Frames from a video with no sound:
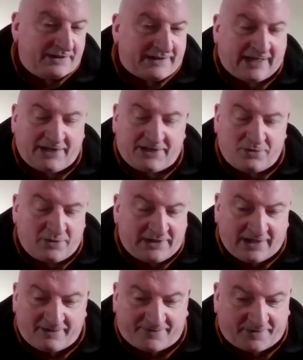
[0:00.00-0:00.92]
and thank you
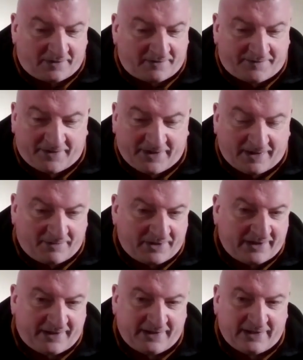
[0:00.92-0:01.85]
again for
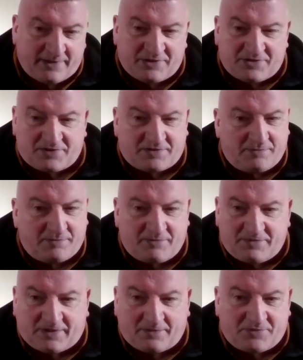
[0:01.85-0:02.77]
nominating it. It's just
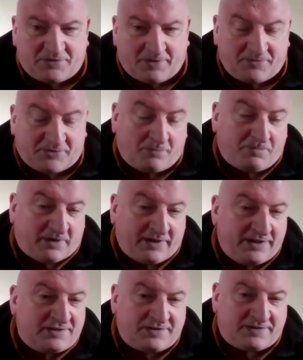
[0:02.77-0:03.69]
I'm so
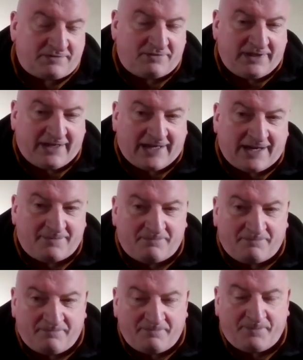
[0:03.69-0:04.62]
pleased, really am.